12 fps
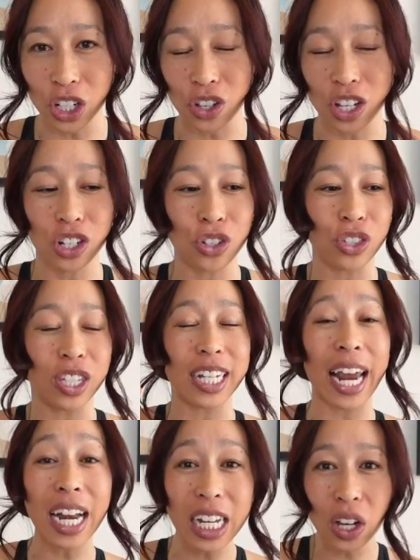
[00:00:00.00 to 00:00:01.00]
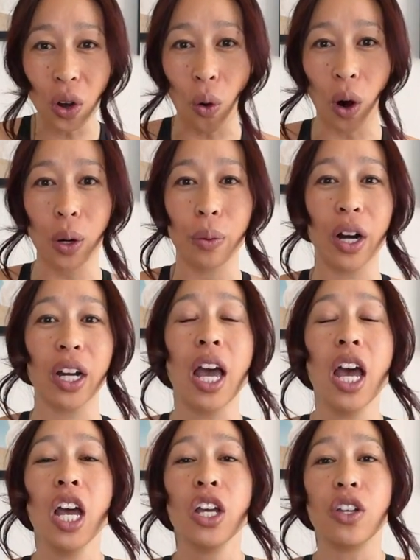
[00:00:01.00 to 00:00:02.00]
You can do standing core work,
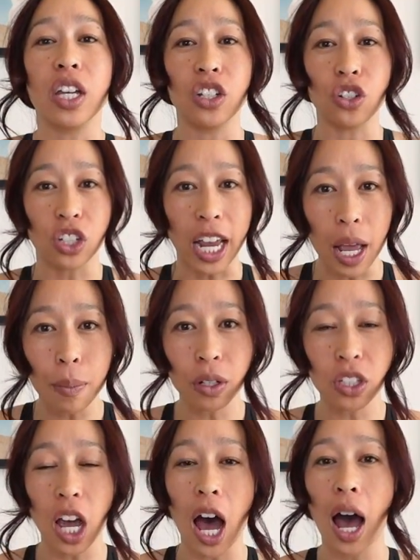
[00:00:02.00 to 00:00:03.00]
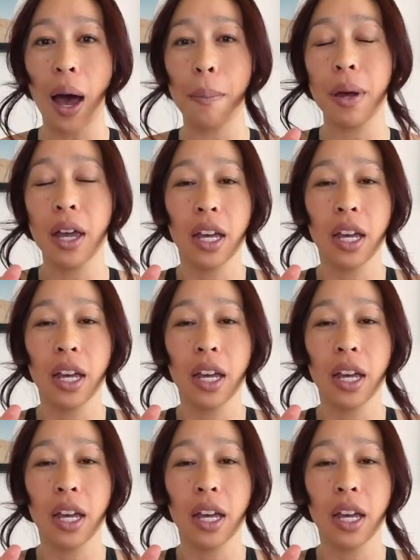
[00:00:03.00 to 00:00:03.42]
you can do tabletop,